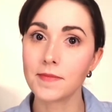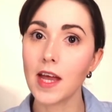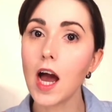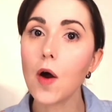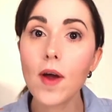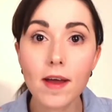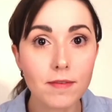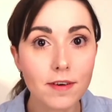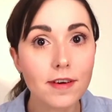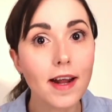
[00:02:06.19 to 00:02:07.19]

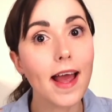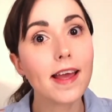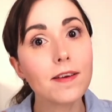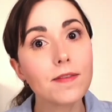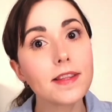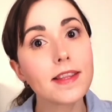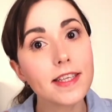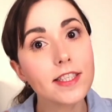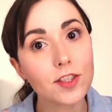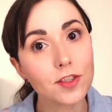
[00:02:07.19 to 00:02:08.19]
However, even
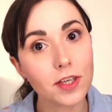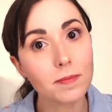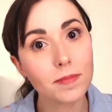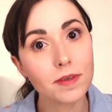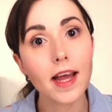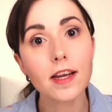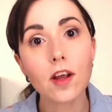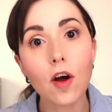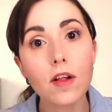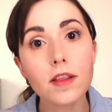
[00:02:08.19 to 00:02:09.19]
this trip and
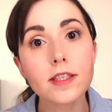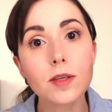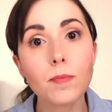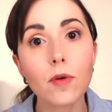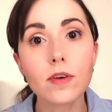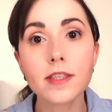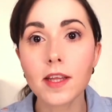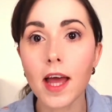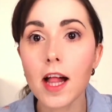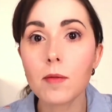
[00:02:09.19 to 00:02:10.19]
all the support and
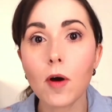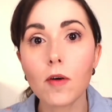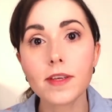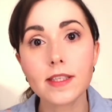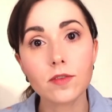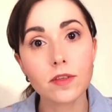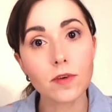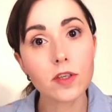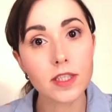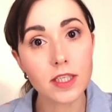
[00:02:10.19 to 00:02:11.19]
help of his
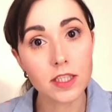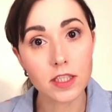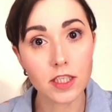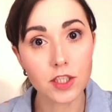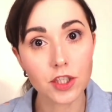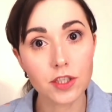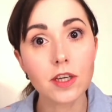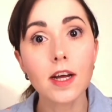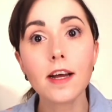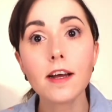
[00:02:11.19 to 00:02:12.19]
university teacher
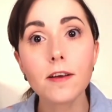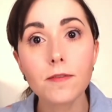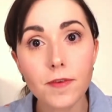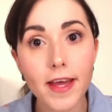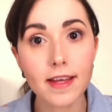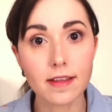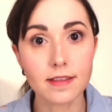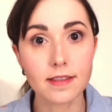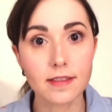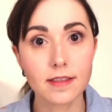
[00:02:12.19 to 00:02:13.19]

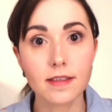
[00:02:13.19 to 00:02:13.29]
fails.